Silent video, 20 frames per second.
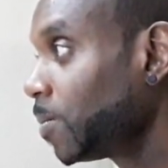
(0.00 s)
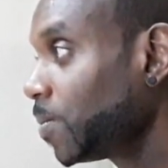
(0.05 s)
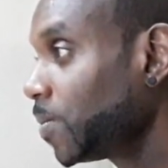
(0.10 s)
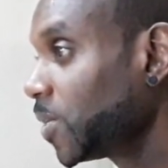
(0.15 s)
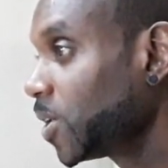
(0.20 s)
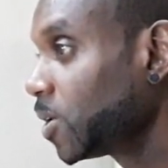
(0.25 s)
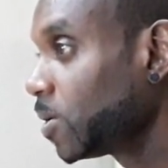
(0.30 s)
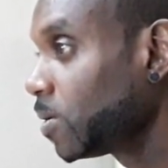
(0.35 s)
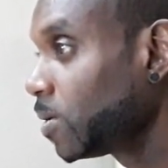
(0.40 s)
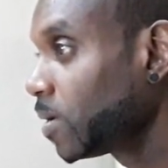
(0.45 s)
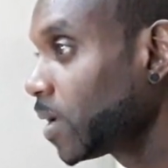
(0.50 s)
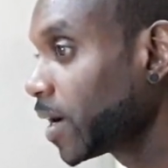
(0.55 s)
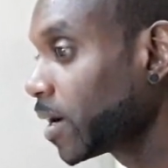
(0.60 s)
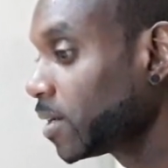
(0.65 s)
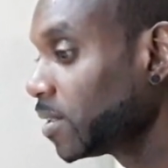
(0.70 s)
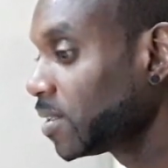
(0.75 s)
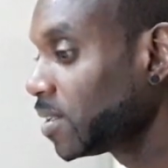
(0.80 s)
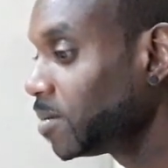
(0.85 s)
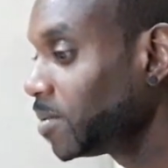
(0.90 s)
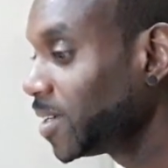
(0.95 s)
You know, I
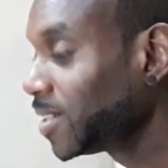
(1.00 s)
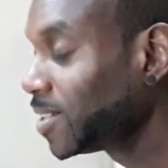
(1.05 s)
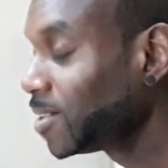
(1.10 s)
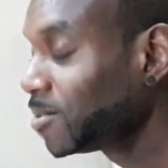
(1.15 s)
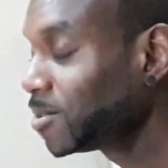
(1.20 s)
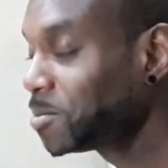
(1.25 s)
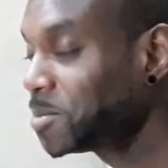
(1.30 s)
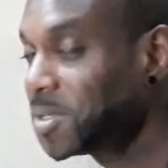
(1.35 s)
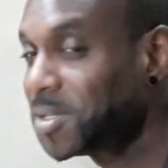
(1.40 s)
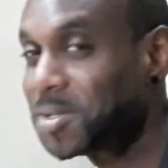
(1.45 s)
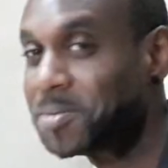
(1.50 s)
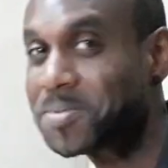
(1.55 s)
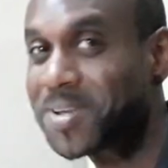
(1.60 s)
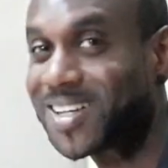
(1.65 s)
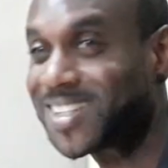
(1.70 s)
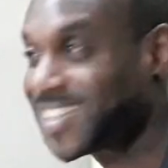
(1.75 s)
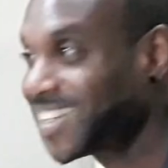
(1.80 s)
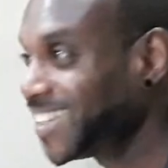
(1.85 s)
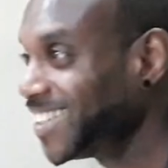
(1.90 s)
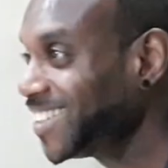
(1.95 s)
consider myself to be the
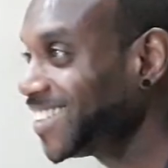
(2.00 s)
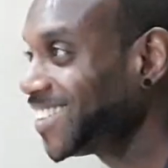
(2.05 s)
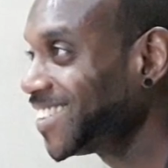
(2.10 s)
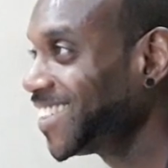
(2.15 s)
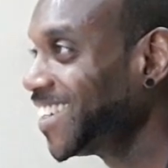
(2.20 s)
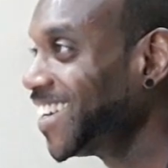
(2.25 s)
best at it.